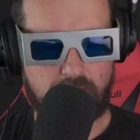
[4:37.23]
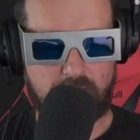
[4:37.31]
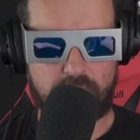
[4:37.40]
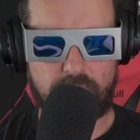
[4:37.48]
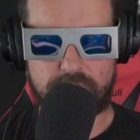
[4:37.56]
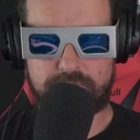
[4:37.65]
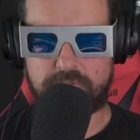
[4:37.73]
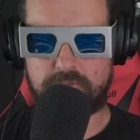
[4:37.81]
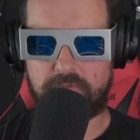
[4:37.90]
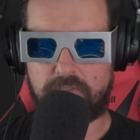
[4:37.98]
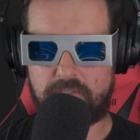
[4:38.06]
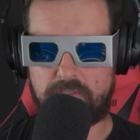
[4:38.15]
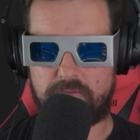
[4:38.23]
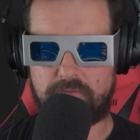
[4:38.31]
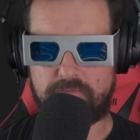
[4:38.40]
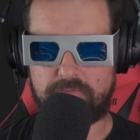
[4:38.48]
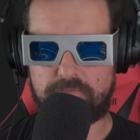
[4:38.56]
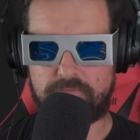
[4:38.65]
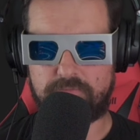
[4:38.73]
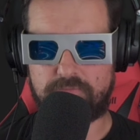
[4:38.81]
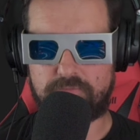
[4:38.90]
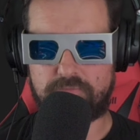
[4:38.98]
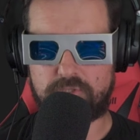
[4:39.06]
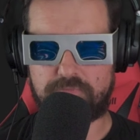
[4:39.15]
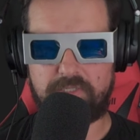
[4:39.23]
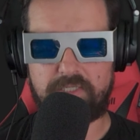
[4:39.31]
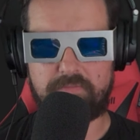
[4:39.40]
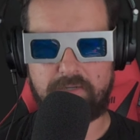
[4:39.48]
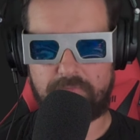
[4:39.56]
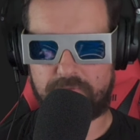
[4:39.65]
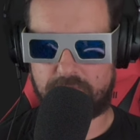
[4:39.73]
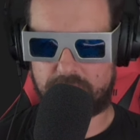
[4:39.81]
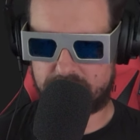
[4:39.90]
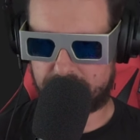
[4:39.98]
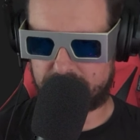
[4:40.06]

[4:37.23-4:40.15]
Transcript: I will uh, speak about this.